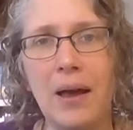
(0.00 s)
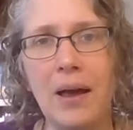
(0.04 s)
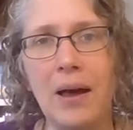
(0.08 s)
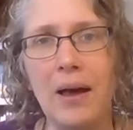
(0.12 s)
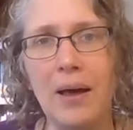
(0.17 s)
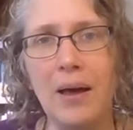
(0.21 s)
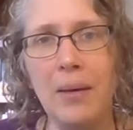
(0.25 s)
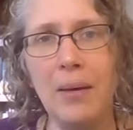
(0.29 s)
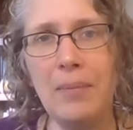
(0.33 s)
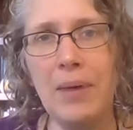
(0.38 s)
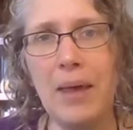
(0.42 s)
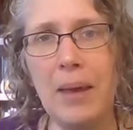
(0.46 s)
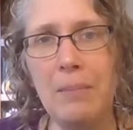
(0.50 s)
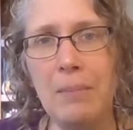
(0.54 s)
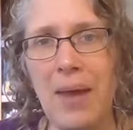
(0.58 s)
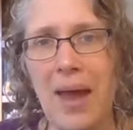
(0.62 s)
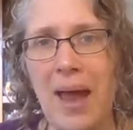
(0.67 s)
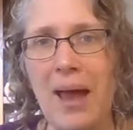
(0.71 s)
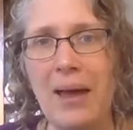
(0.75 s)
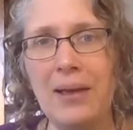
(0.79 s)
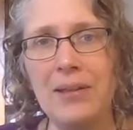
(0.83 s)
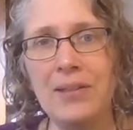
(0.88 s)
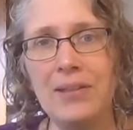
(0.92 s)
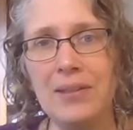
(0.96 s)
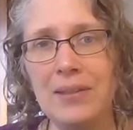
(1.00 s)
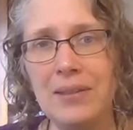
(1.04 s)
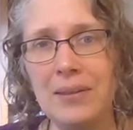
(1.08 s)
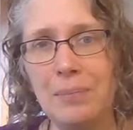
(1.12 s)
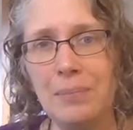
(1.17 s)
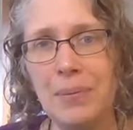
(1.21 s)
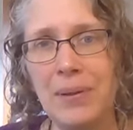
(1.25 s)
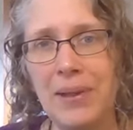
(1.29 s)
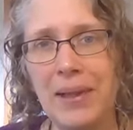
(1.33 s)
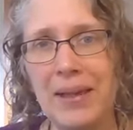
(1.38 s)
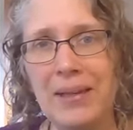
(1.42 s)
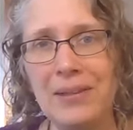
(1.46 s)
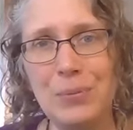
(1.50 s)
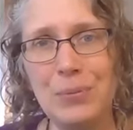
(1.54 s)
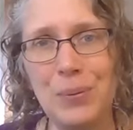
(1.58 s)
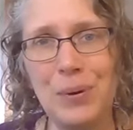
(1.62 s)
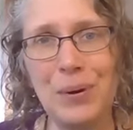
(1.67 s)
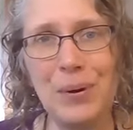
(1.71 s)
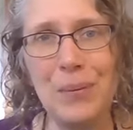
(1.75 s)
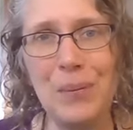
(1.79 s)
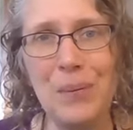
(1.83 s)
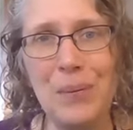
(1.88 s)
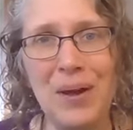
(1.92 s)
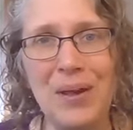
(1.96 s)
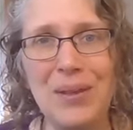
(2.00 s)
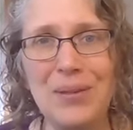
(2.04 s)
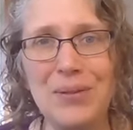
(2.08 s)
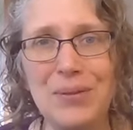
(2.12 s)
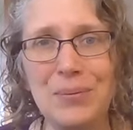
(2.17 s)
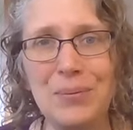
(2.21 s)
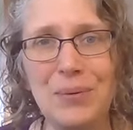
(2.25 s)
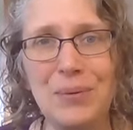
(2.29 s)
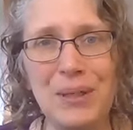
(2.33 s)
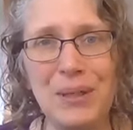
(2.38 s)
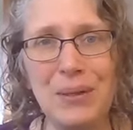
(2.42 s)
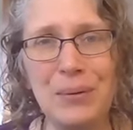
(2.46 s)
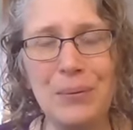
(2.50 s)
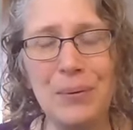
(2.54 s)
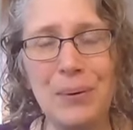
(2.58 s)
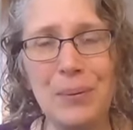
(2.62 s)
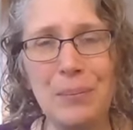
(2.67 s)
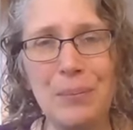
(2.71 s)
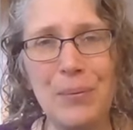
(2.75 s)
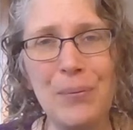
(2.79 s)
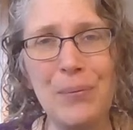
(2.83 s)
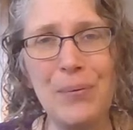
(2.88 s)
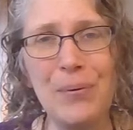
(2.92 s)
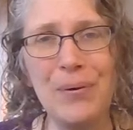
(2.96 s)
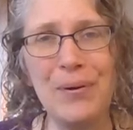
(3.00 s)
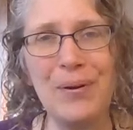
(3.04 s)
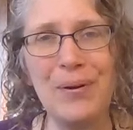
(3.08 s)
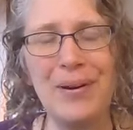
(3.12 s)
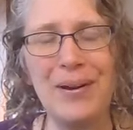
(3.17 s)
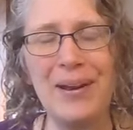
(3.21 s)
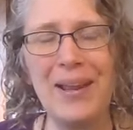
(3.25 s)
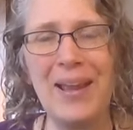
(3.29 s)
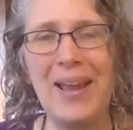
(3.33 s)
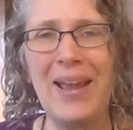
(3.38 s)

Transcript: um, back to the place where it was when you were born,